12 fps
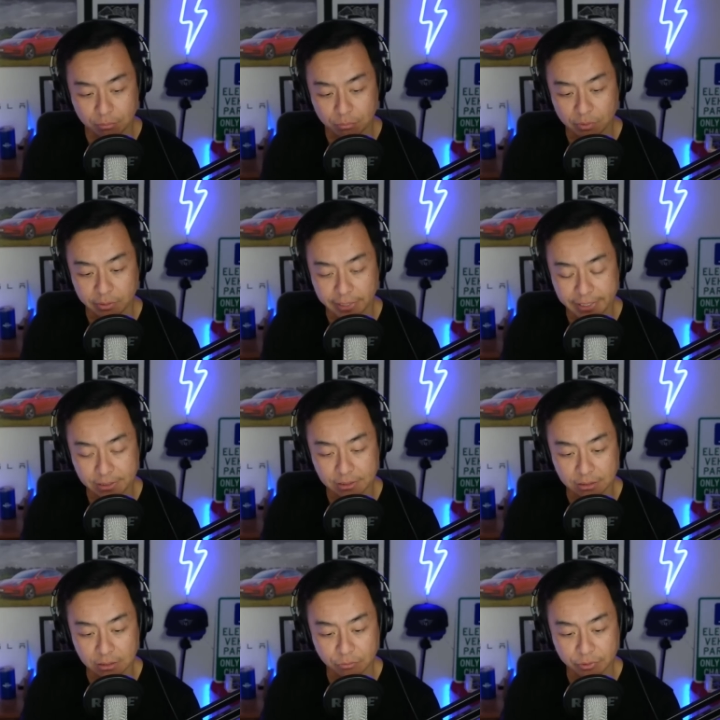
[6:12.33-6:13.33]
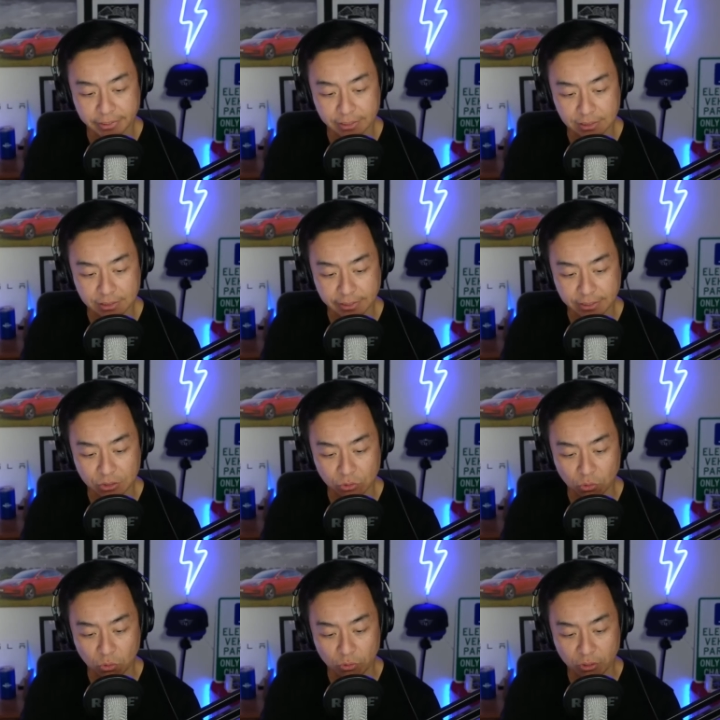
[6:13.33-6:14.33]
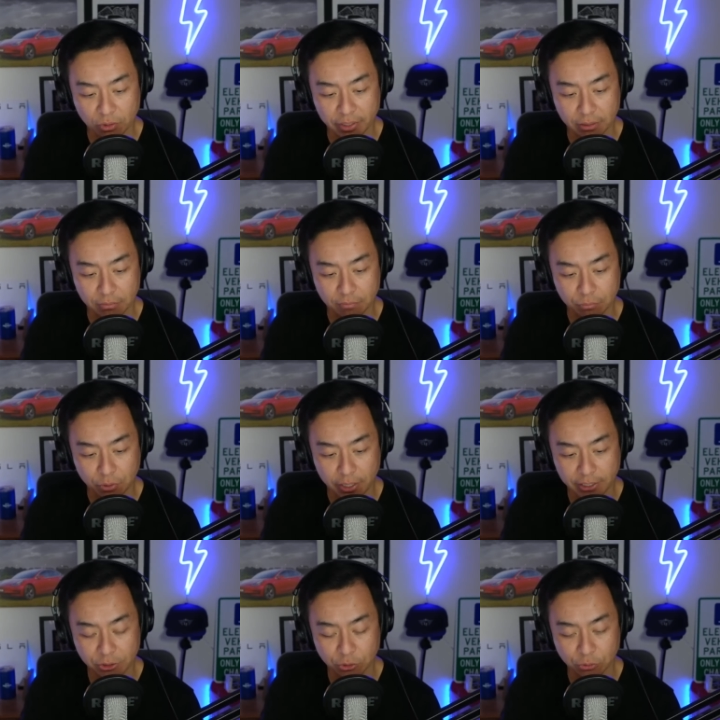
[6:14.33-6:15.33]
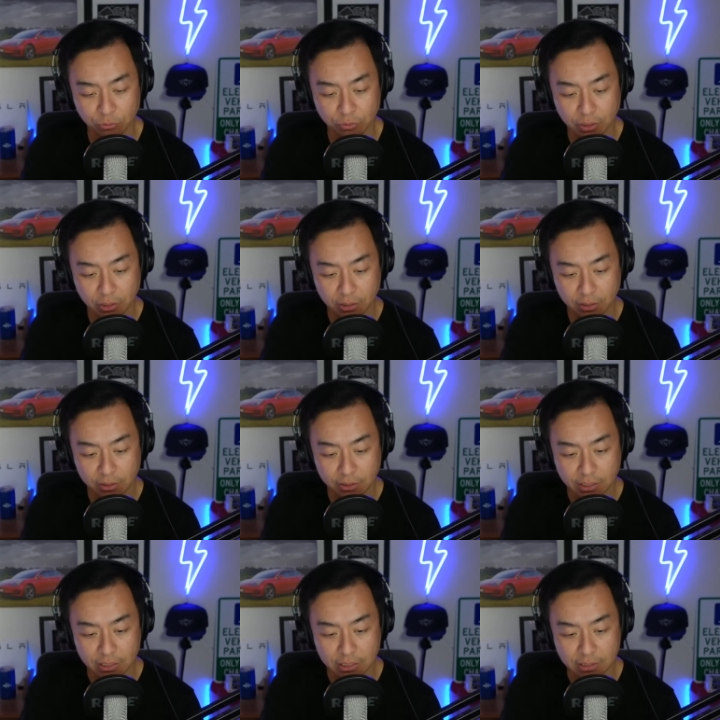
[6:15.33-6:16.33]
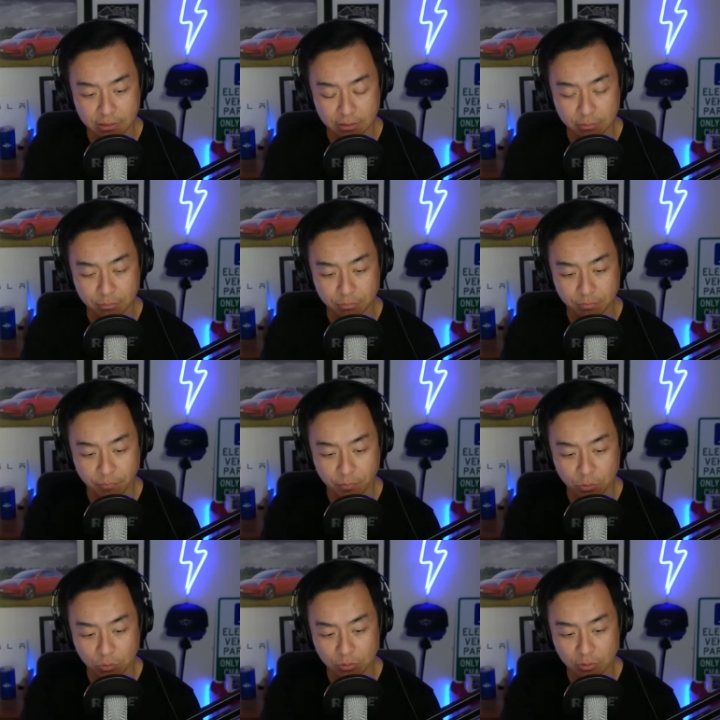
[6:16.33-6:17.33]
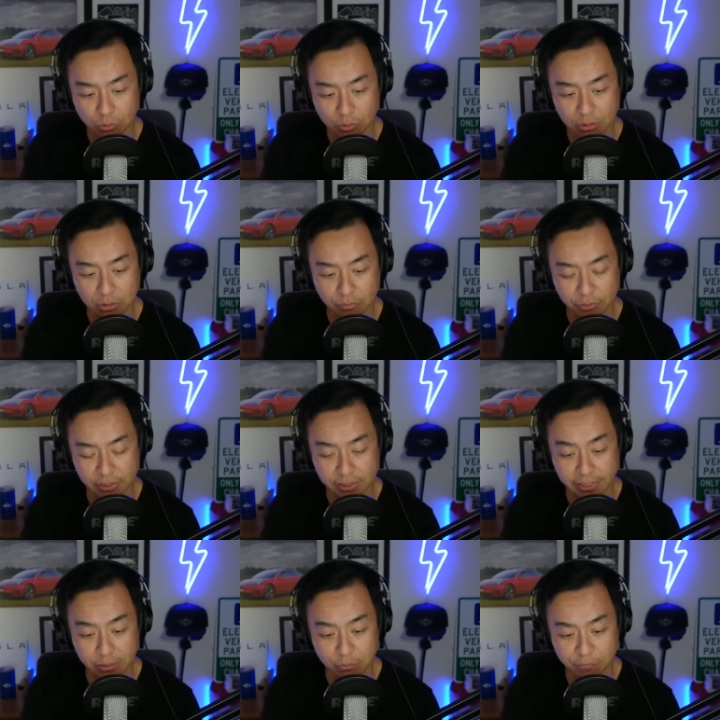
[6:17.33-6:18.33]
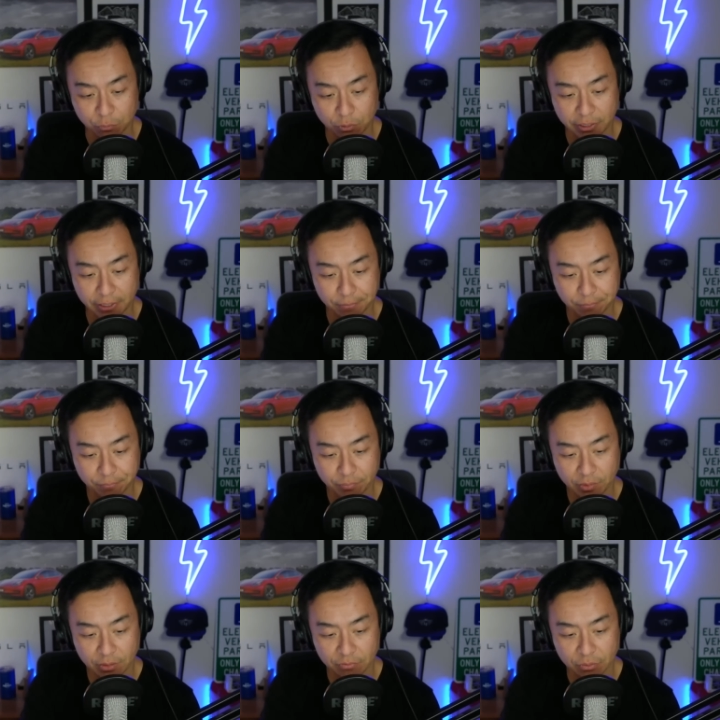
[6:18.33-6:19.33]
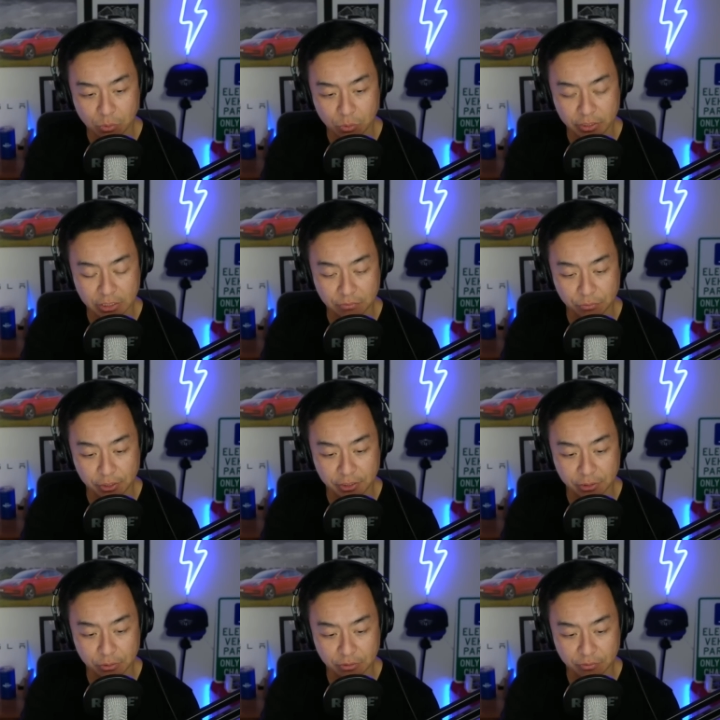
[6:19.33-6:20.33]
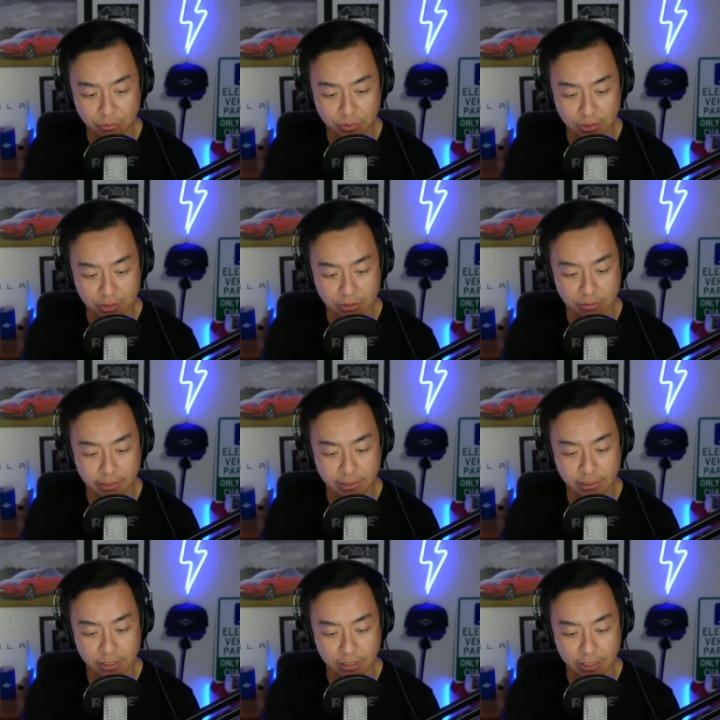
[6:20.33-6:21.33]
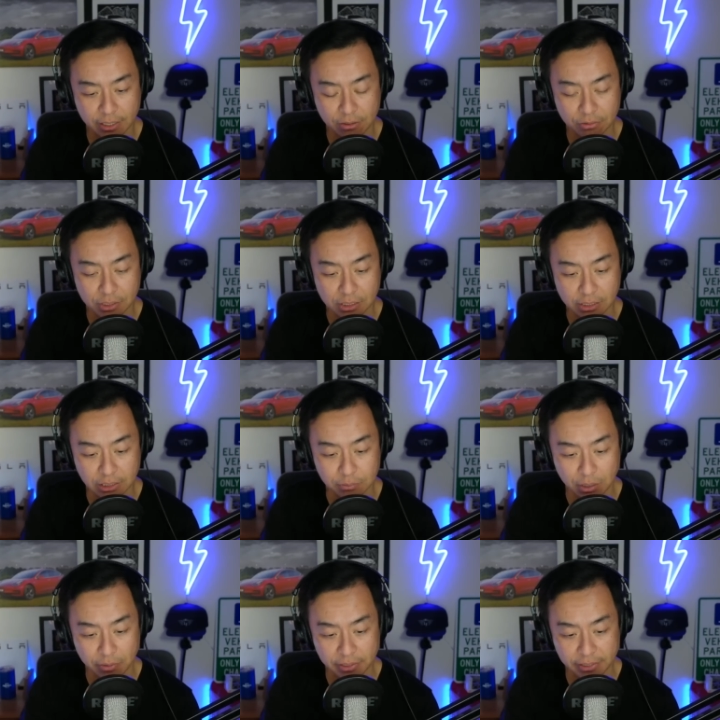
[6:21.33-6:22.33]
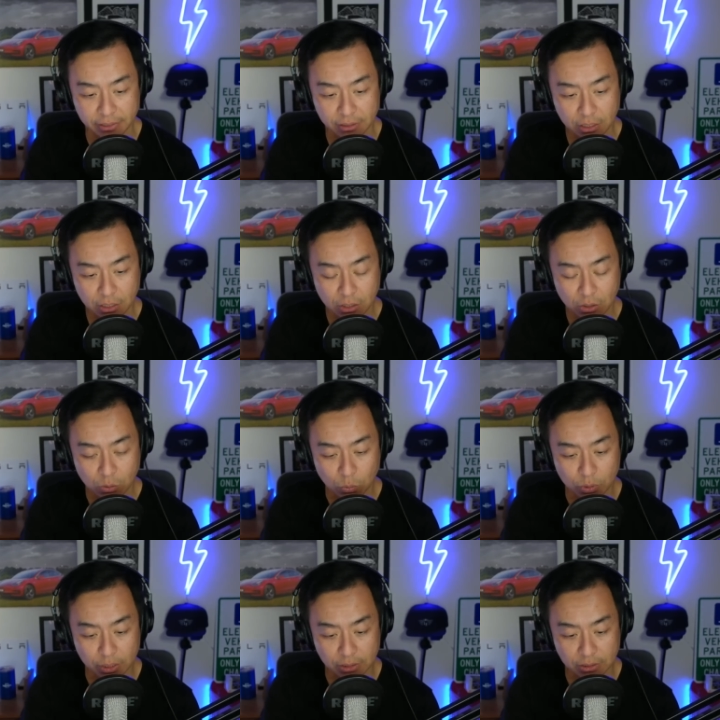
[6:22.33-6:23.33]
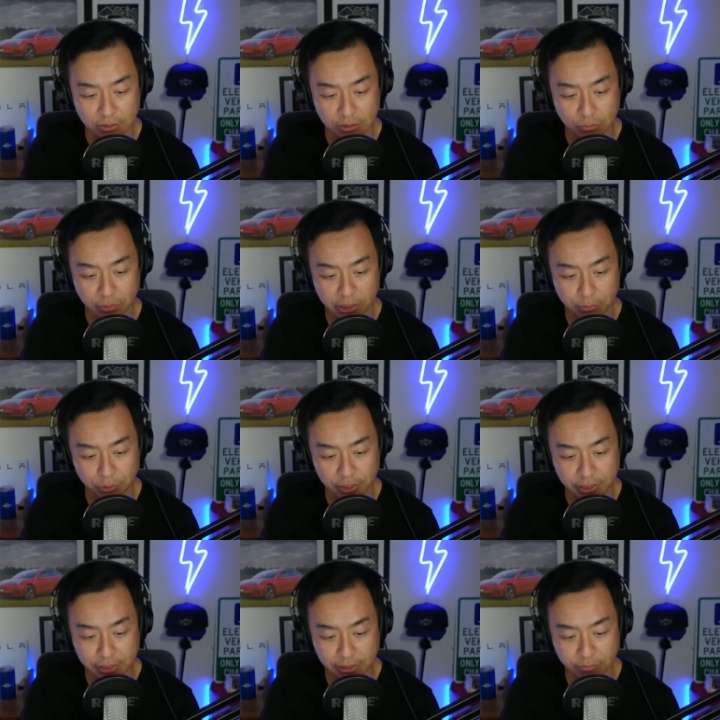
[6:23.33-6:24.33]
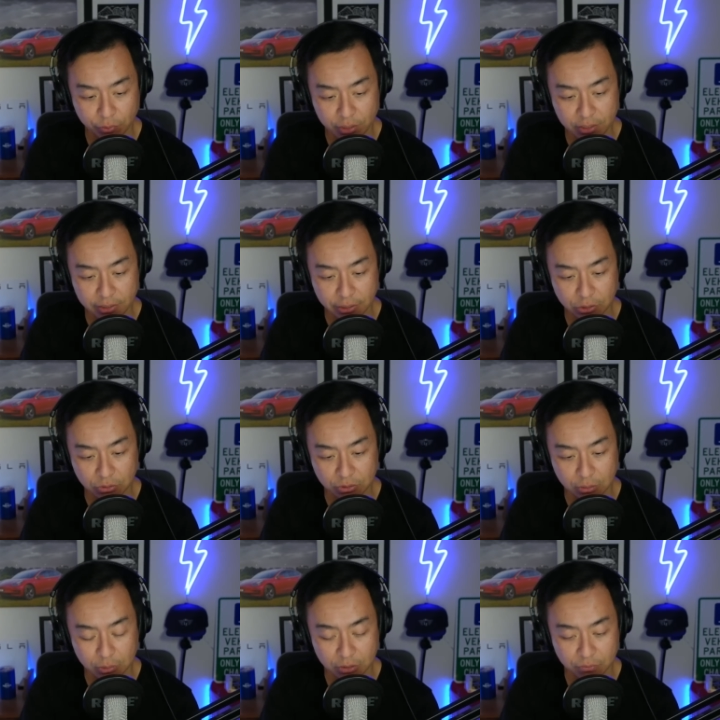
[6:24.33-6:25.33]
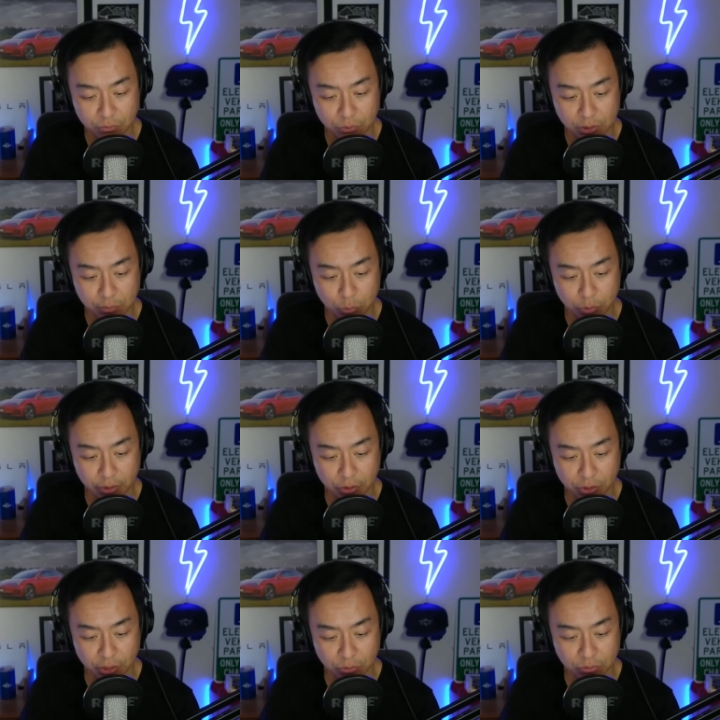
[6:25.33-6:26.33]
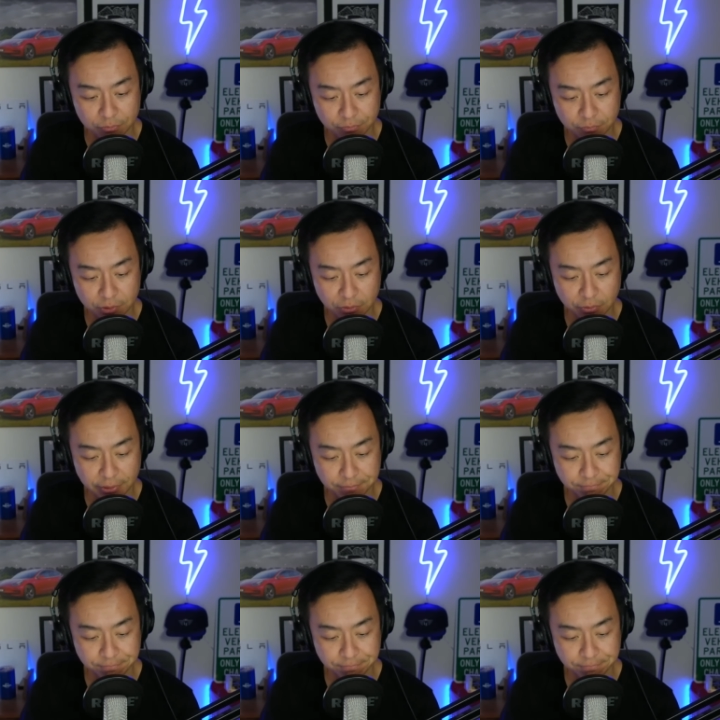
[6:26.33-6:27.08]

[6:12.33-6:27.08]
latest delivery extends all the credit prior to all the deliveries taken before that from all these very generous viewers. So that's how the expiry date works. So much appreciated, everyone. Thank you so much for supporting the channel. That's great.